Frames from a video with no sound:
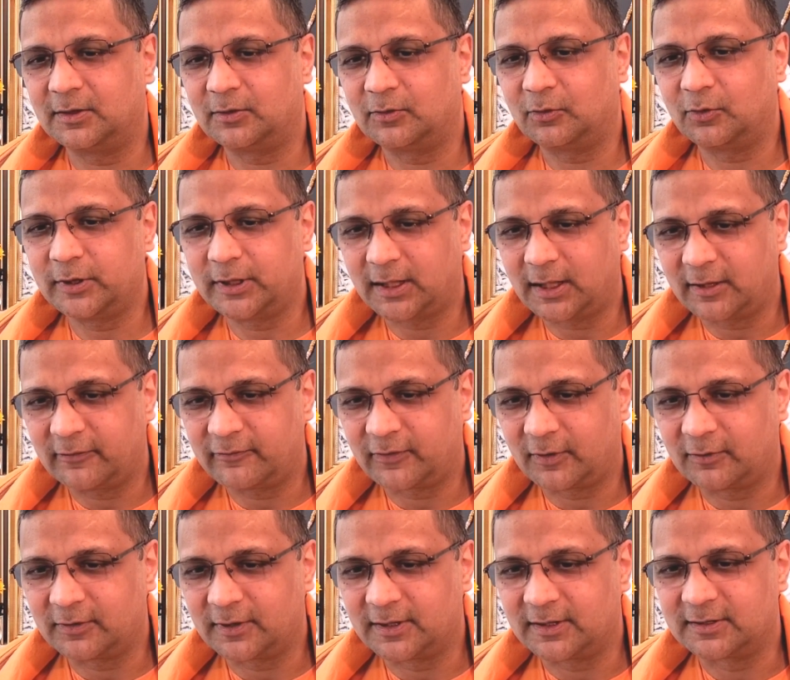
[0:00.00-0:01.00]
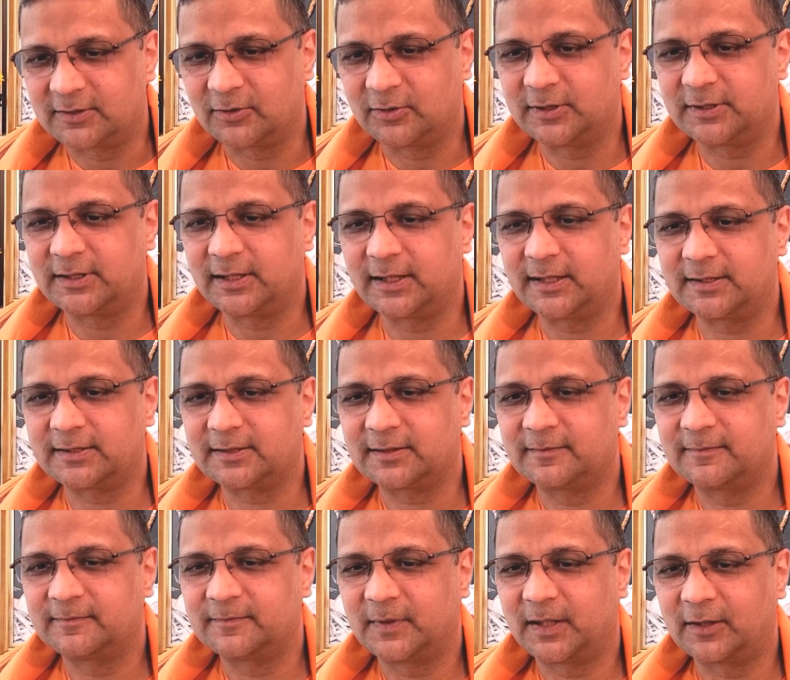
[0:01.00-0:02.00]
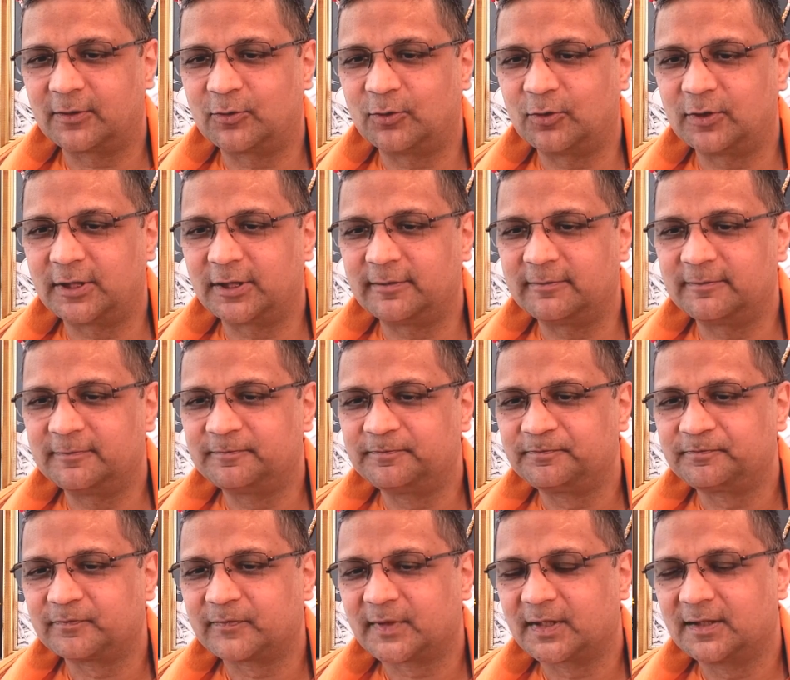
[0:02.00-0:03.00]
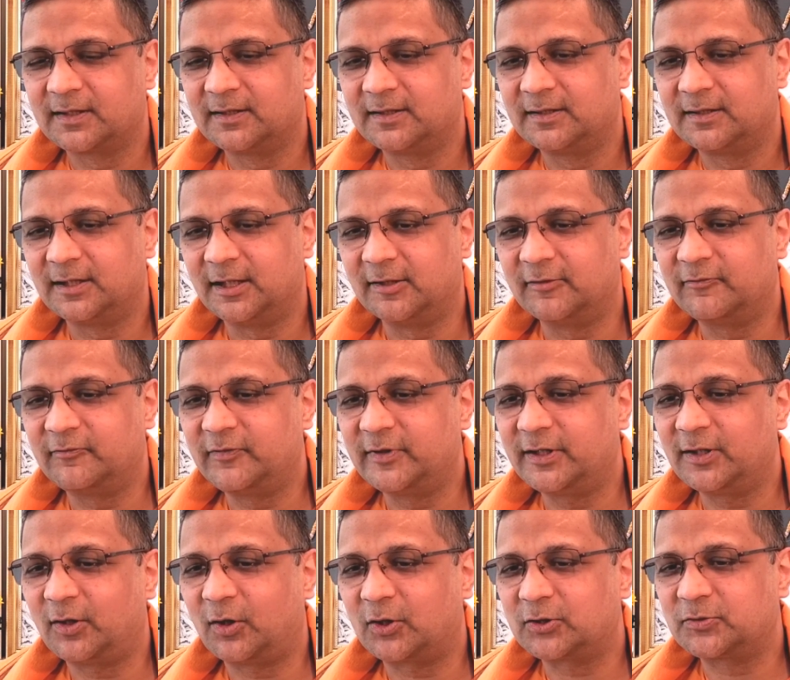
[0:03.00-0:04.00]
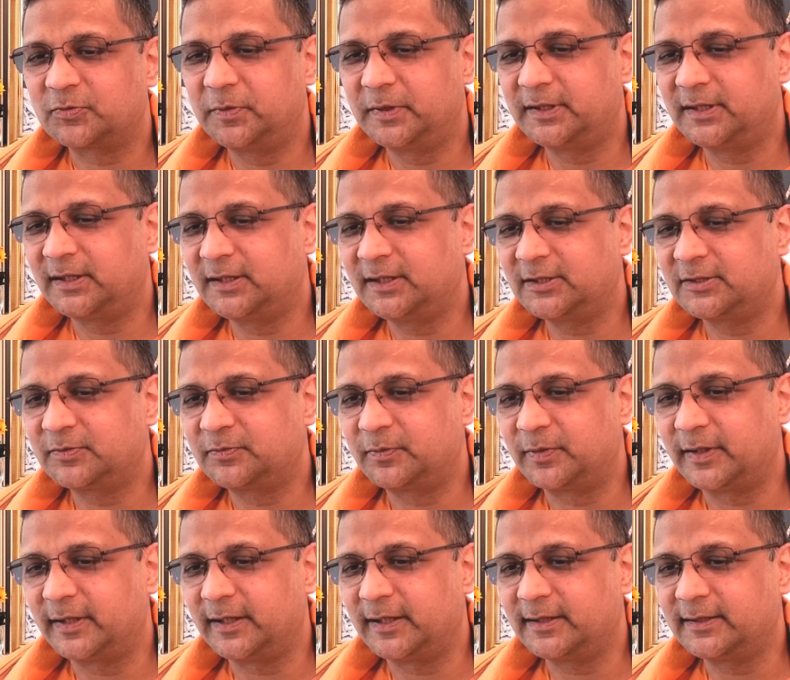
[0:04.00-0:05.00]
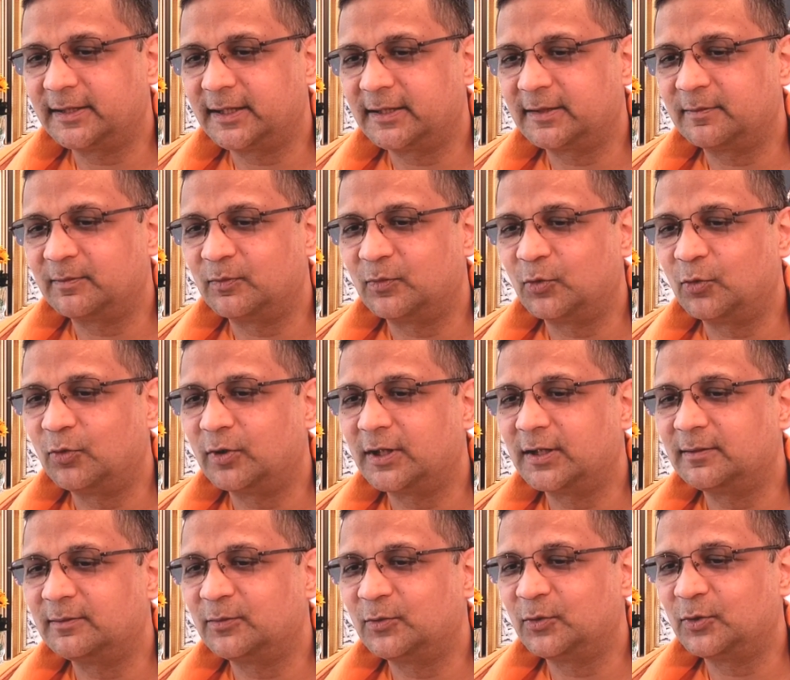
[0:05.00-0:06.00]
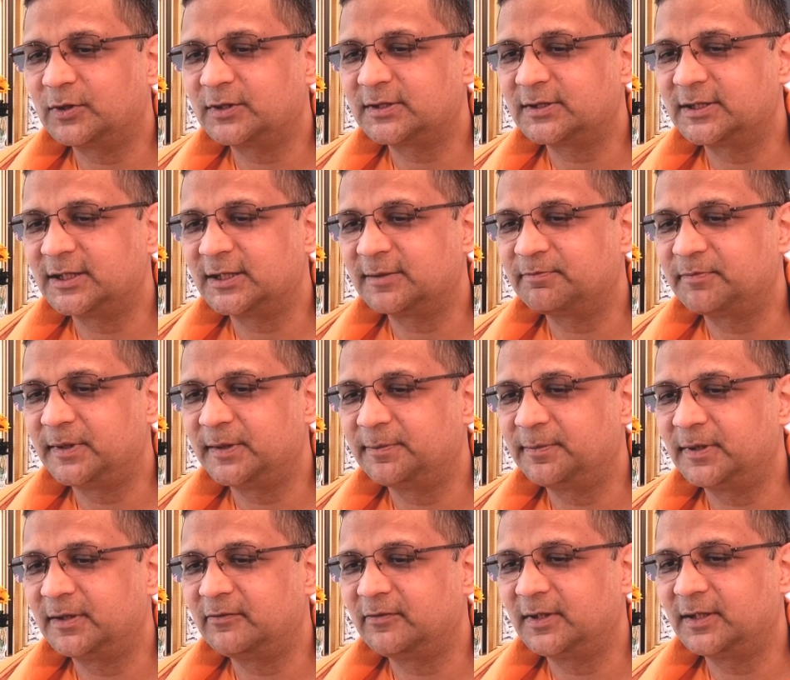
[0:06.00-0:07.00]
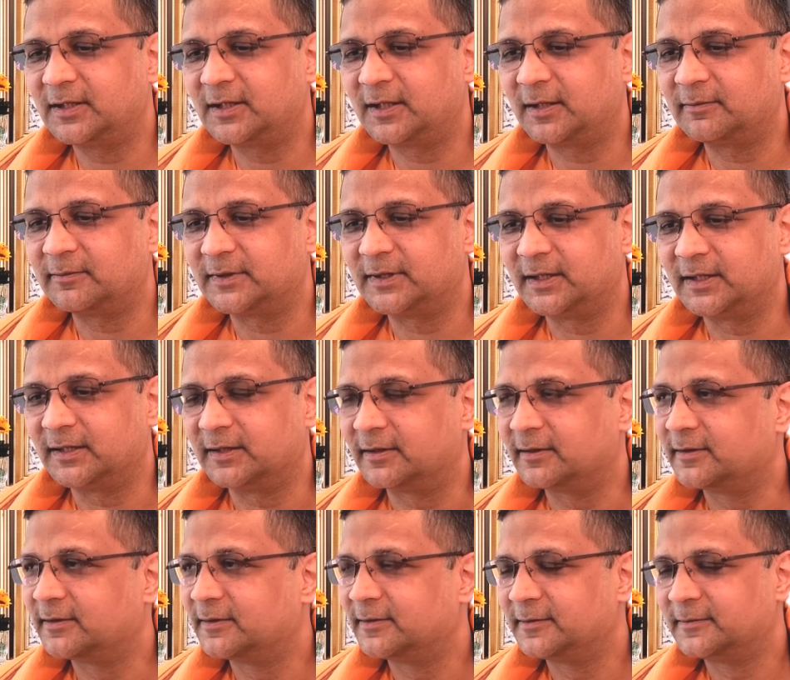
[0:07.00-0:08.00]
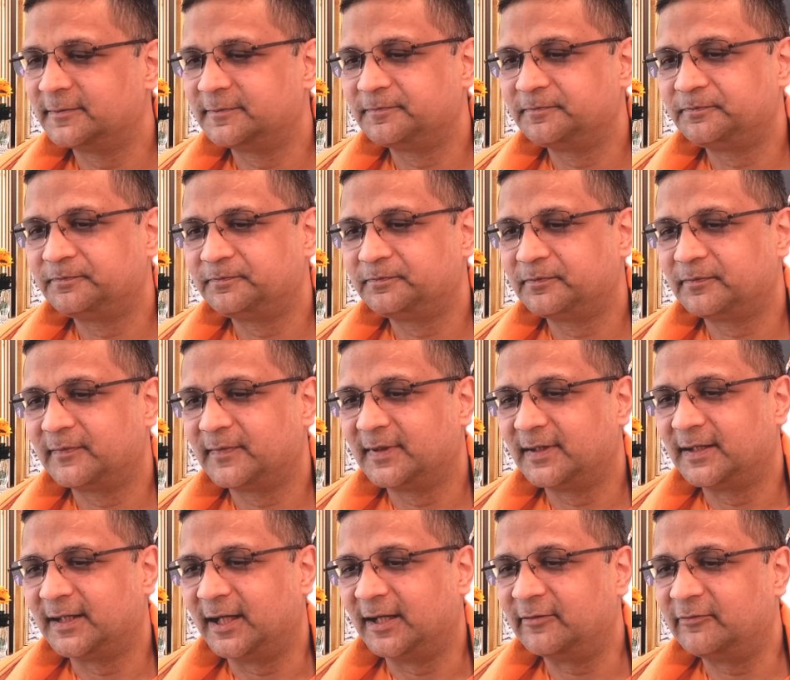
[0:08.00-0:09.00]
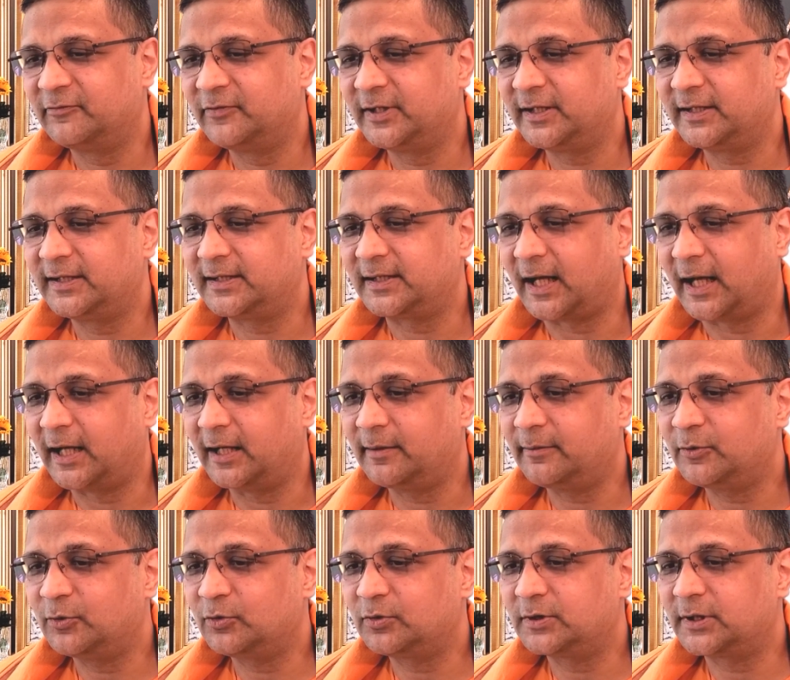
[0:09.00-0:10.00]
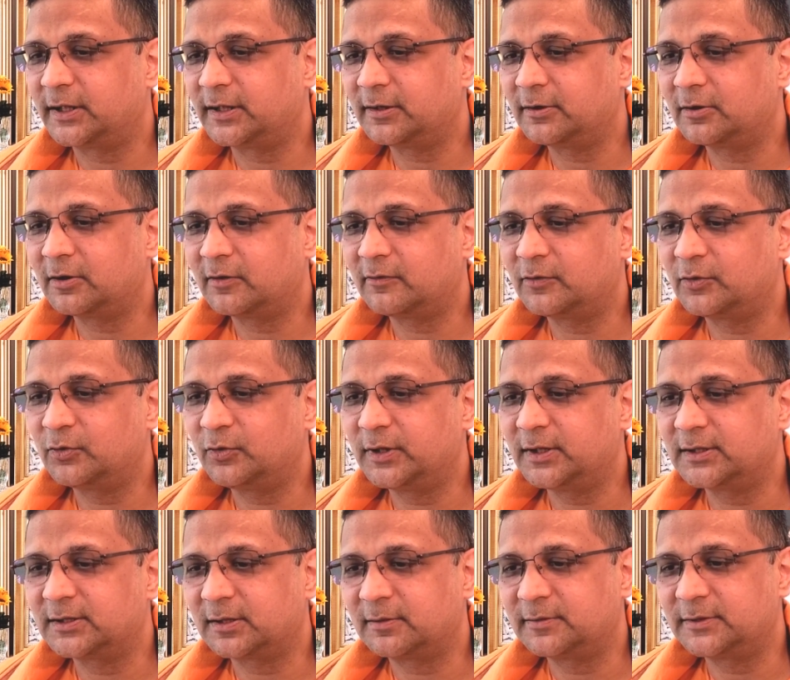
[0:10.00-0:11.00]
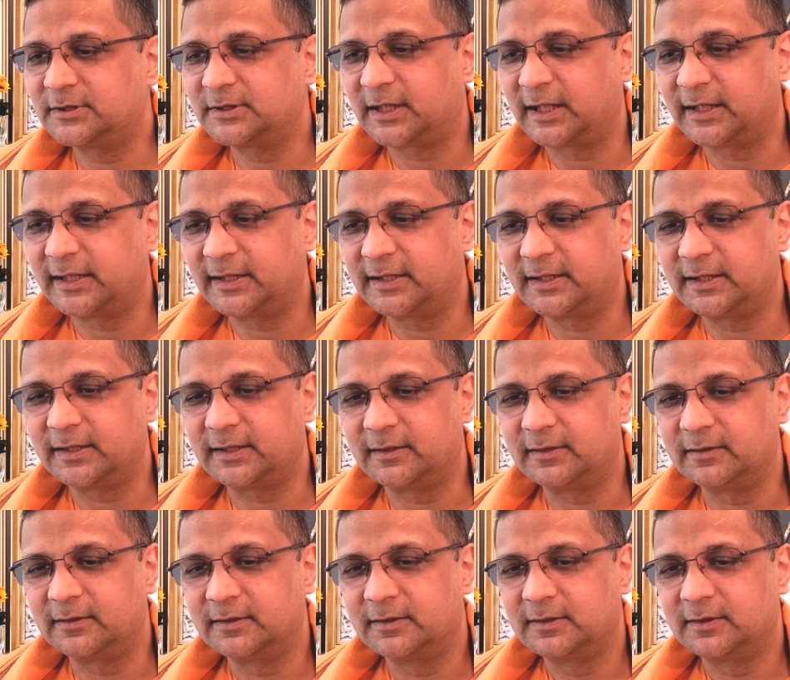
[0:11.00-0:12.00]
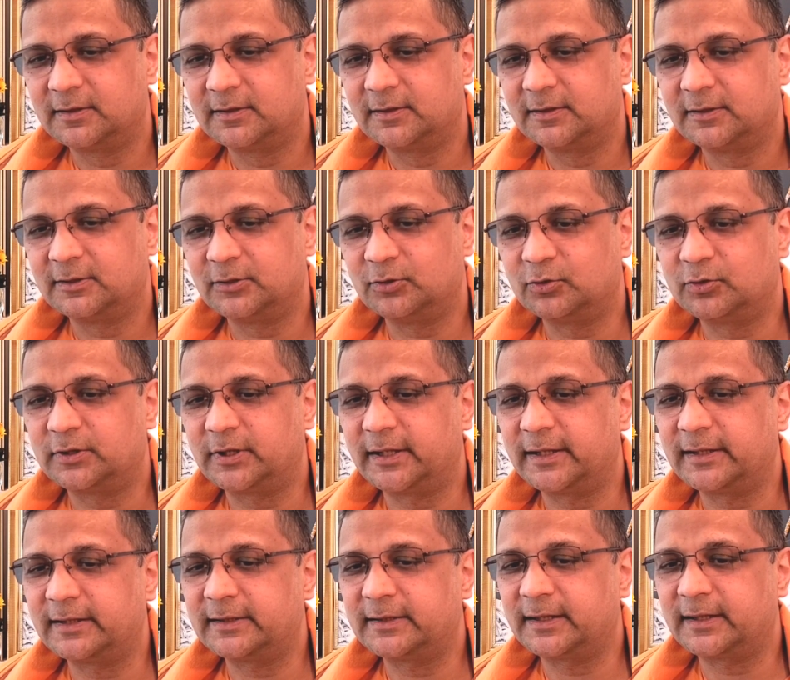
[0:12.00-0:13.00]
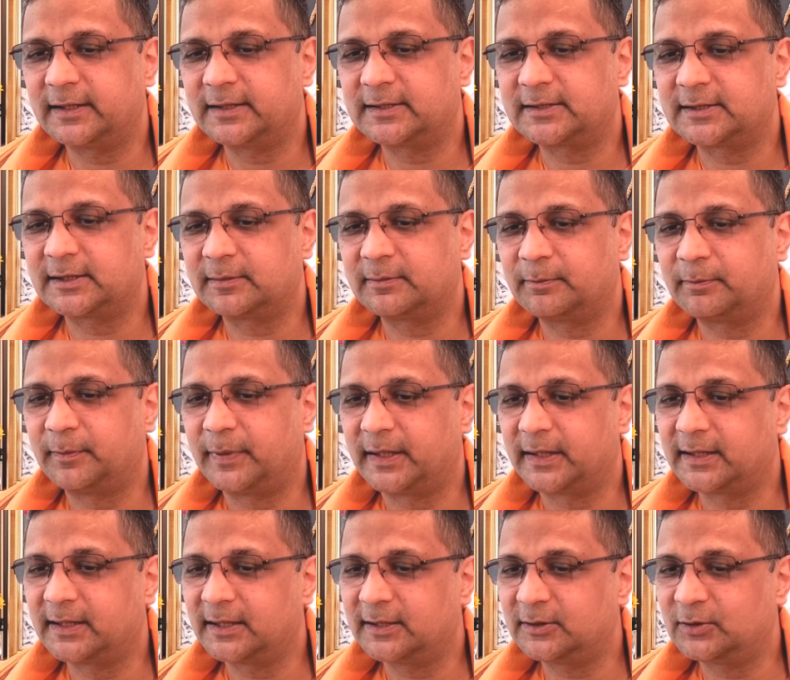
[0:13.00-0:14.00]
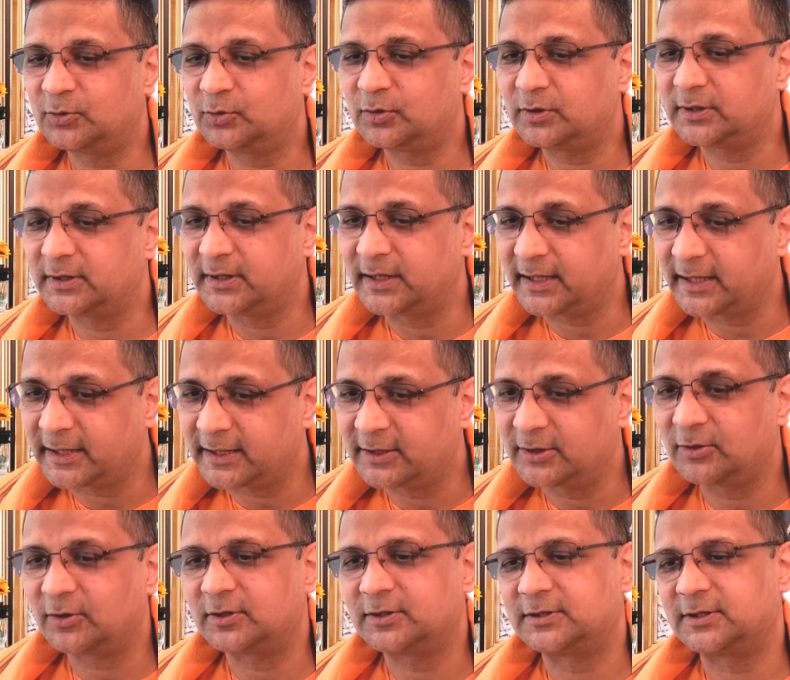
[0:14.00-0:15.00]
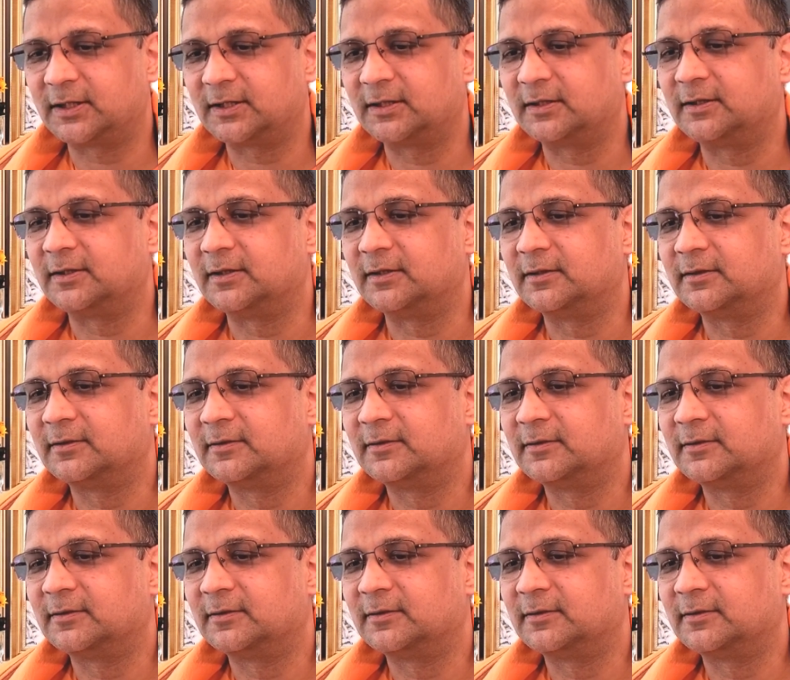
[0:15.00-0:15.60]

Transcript: Oh yeah, I found it. So he says, I quote him, every hospital is praying that more and more sick people will come there. Every time you think of doing some charity, you think there is some beggar to take your charity.